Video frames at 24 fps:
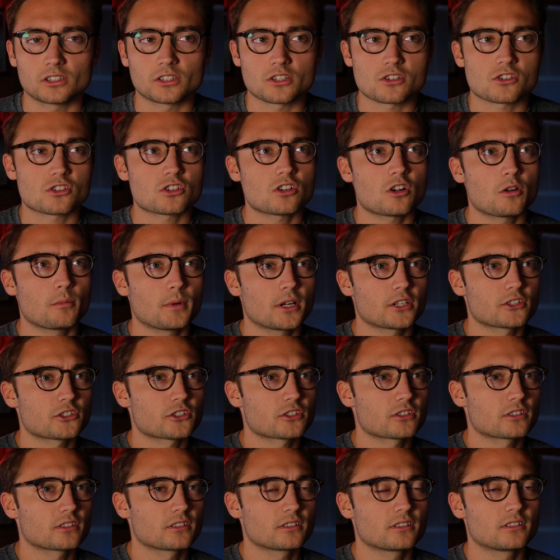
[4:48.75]
There's so
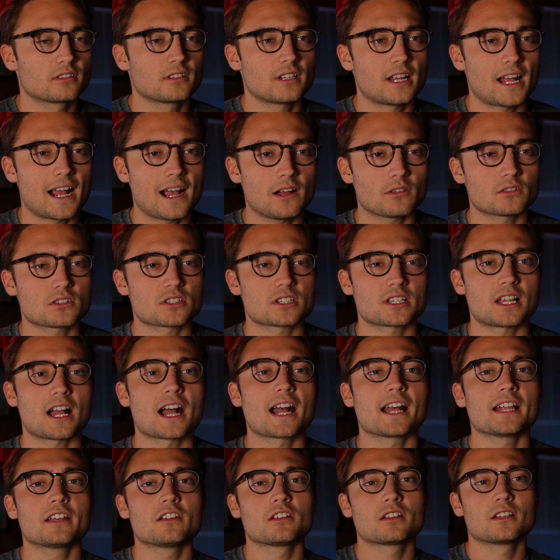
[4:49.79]
much
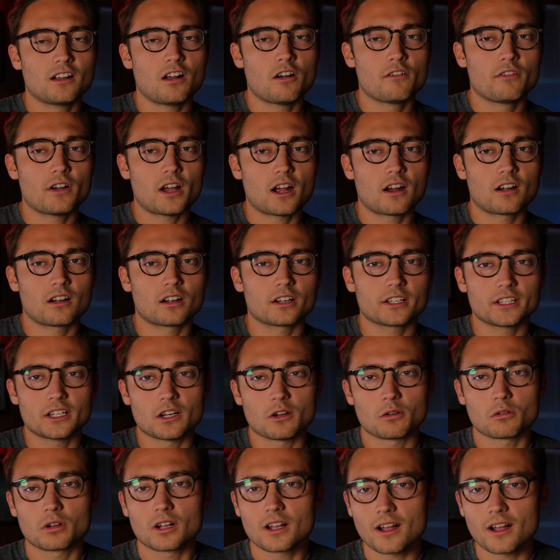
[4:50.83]
outside of our, you know,